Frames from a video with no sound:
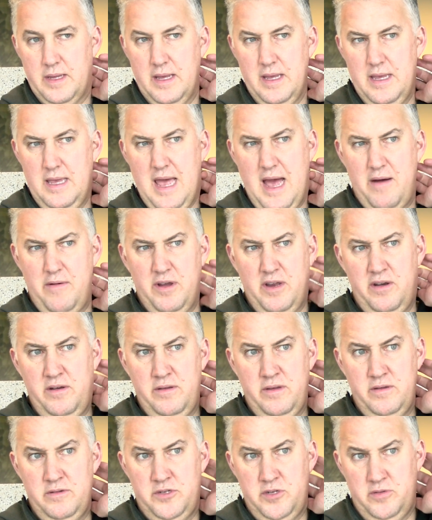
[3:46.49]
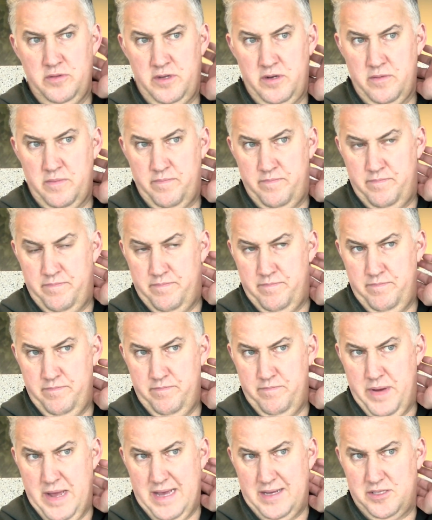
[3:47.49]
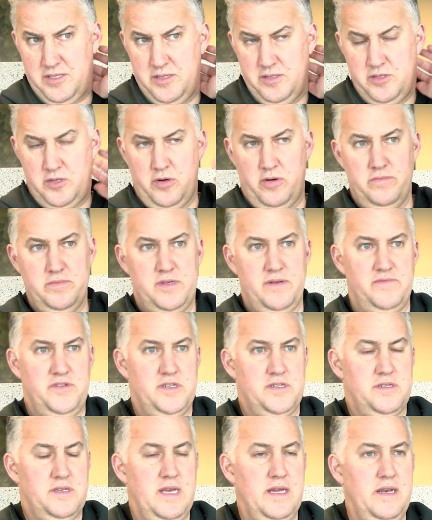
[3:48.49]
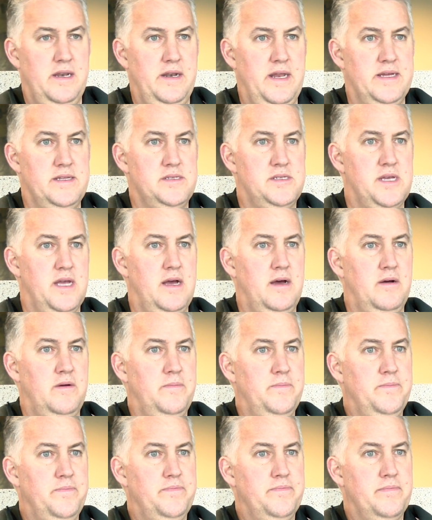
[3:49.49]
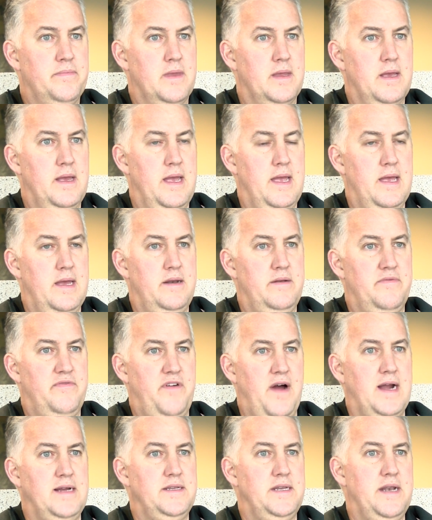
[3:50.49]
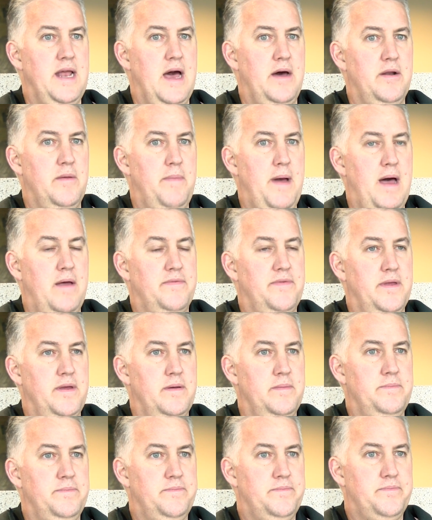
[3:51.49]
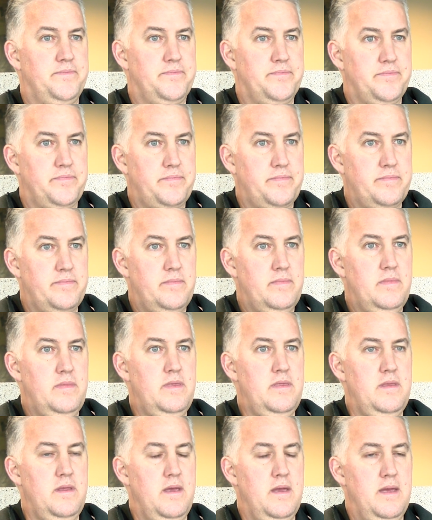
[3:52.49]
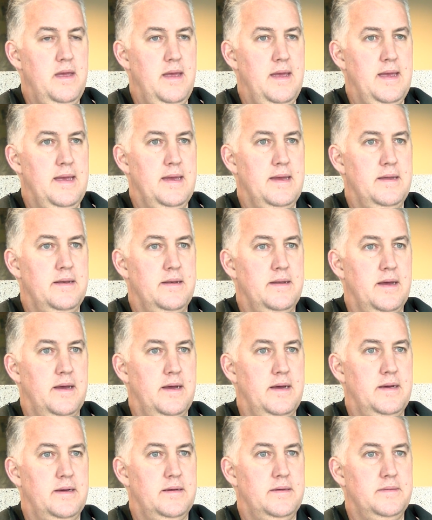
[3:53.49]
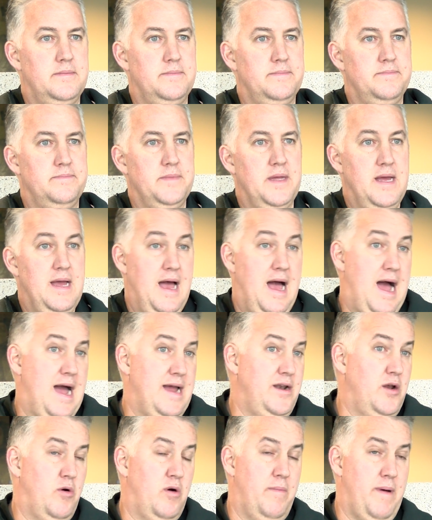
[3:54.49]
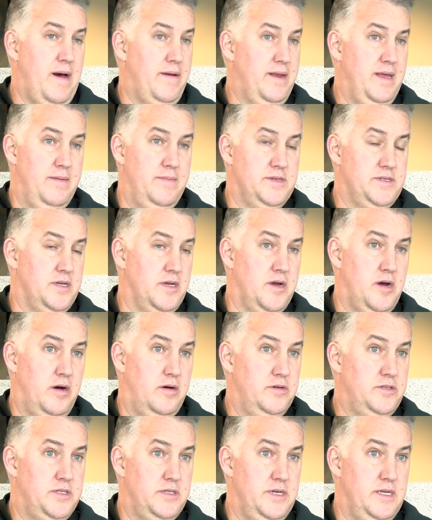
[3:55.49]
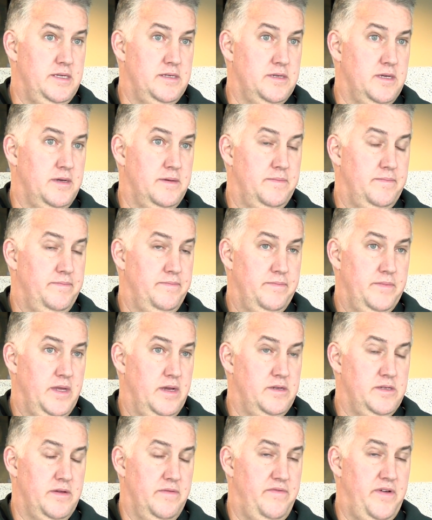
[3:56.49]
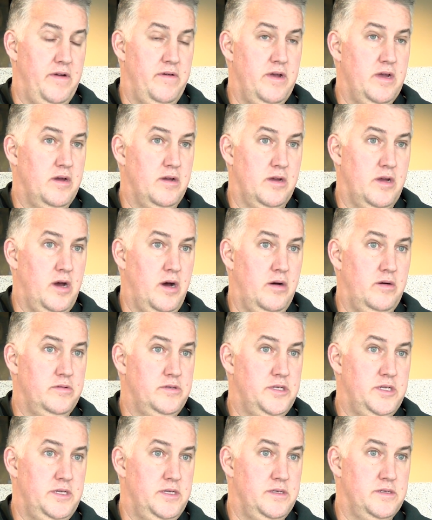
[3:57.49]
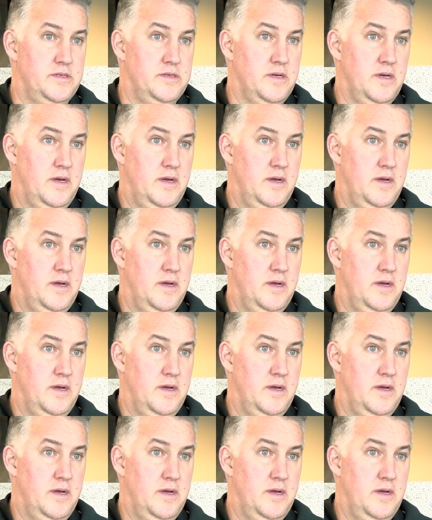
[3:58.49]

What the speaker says: Yeah, well, you do your best in terms of just getting intel and finding out about them. And I know about him as a coach, and he's a very good coach. He's